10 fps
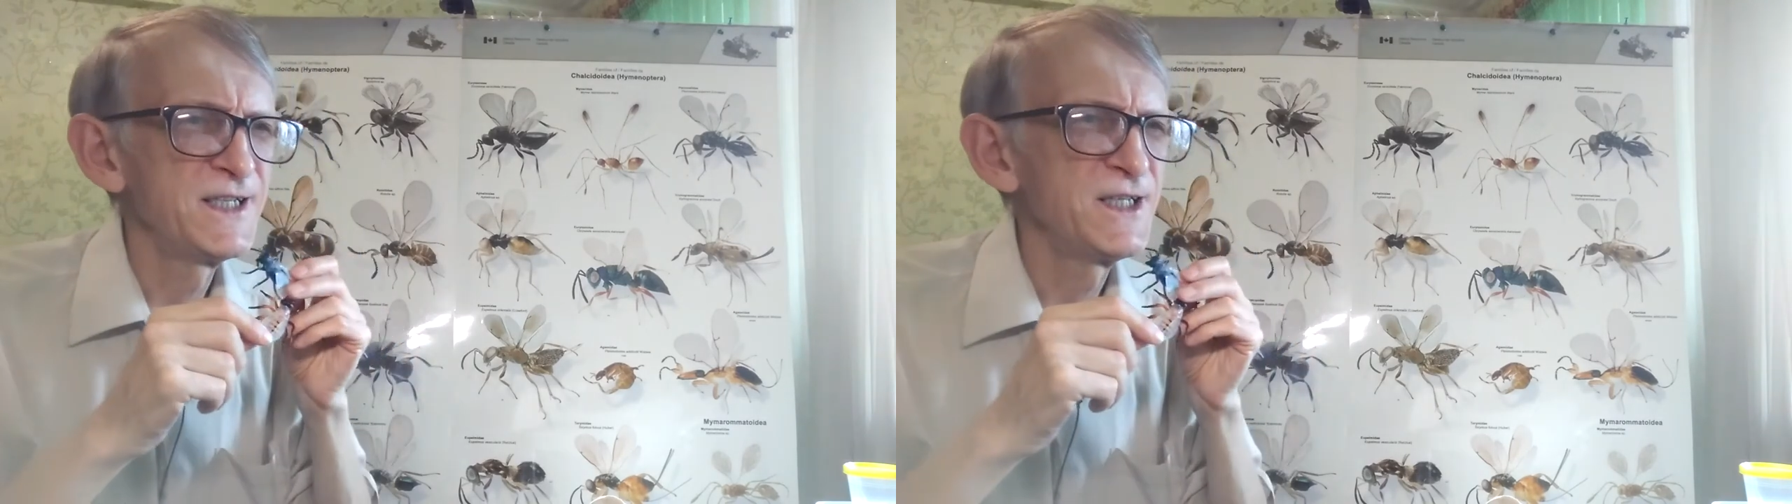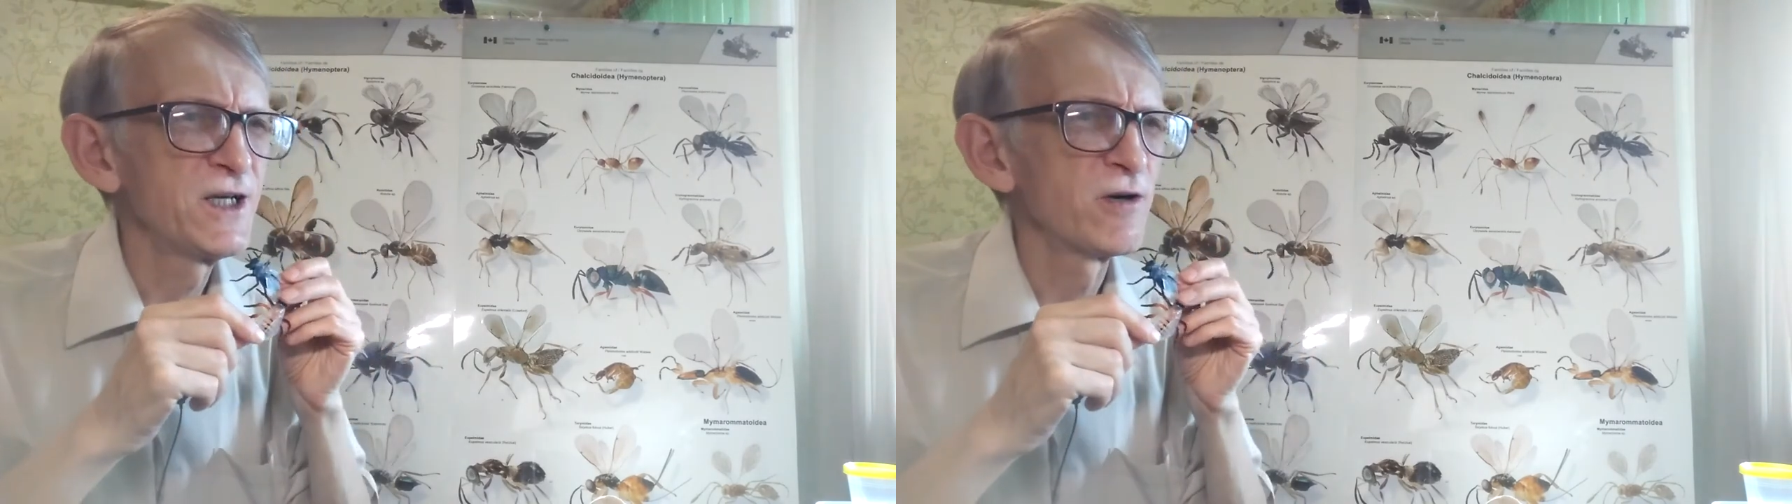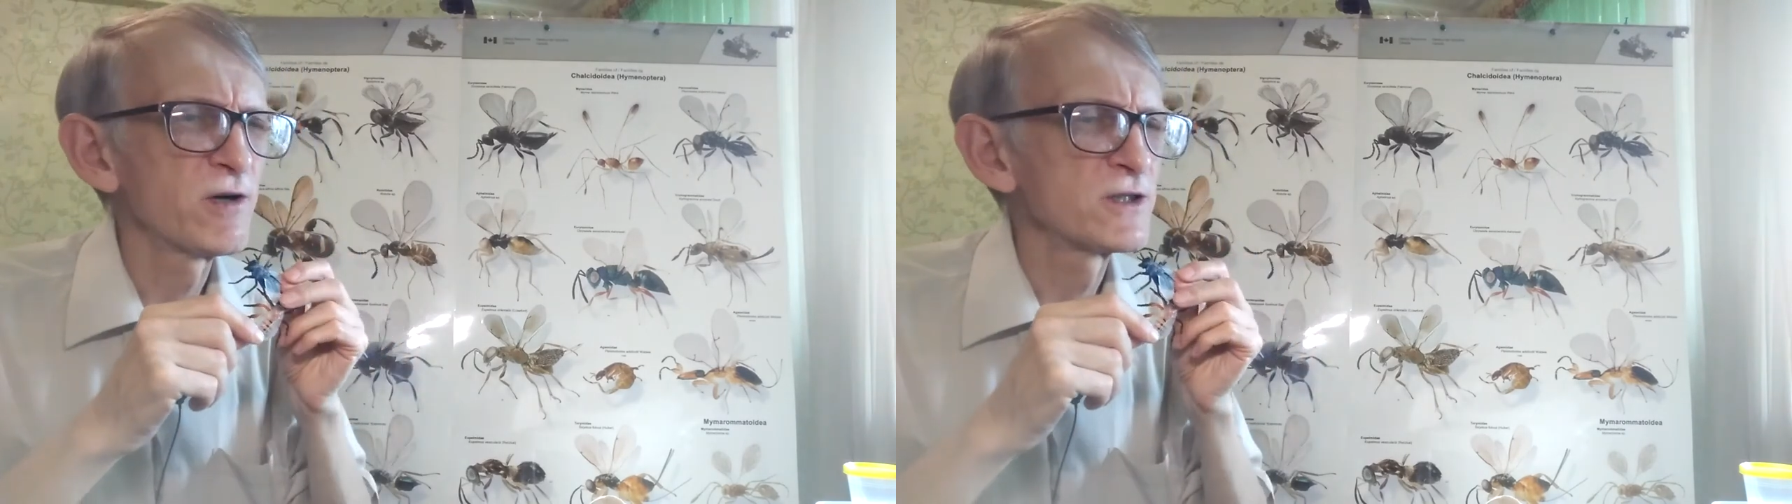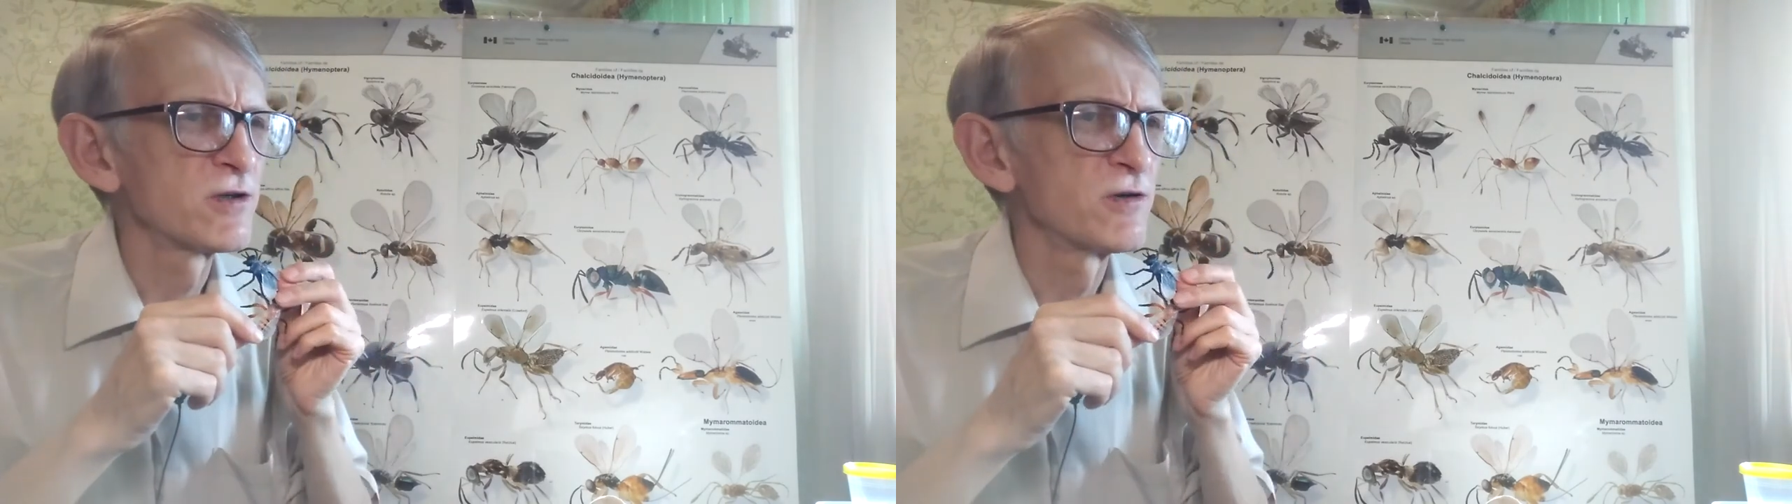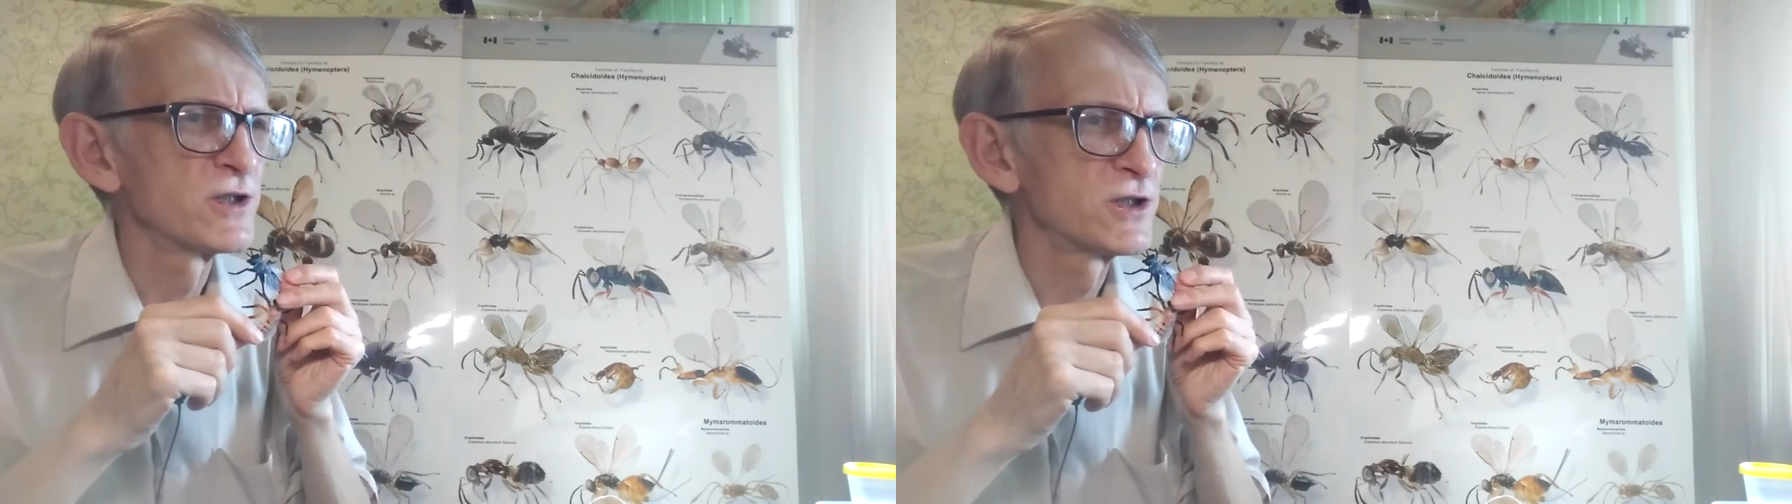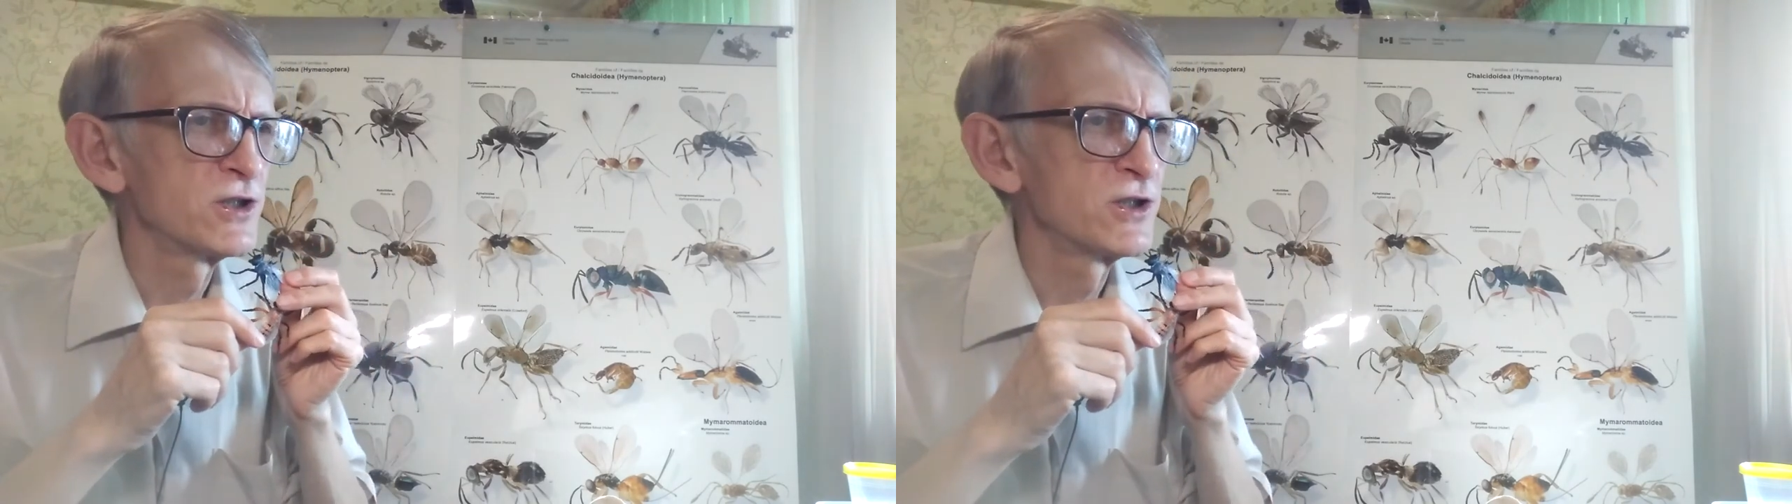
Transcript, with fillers: near restaurants